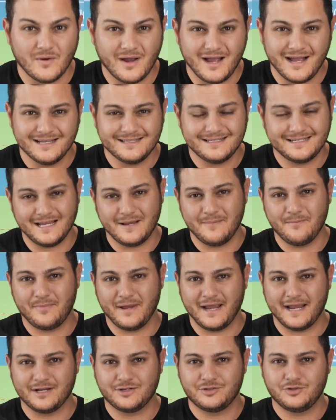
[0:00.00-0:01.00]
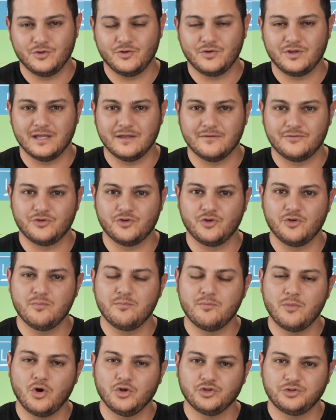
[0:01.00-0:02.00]
are some banks who give you
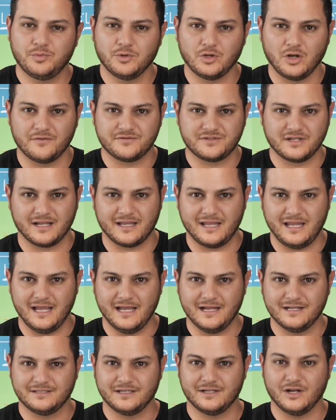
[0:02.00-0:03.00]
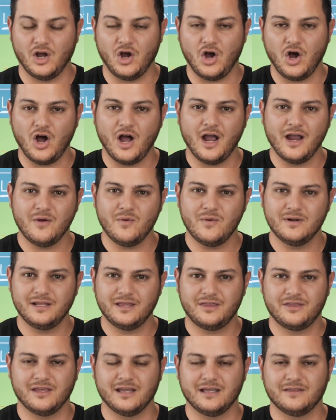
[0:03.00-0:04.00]
multiple offset accounts, and I
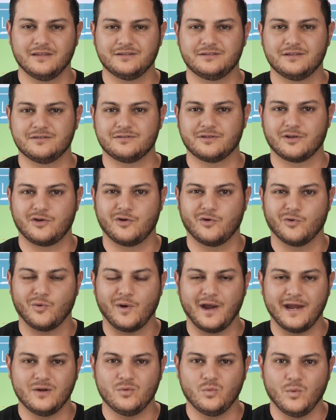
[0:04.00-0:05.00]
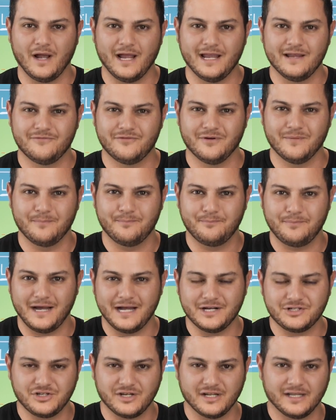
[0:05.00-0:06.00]
really think this is a great way for
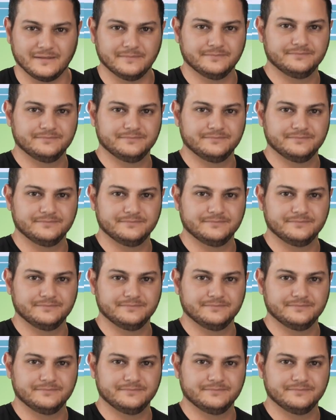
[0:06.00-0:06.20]
budgeting.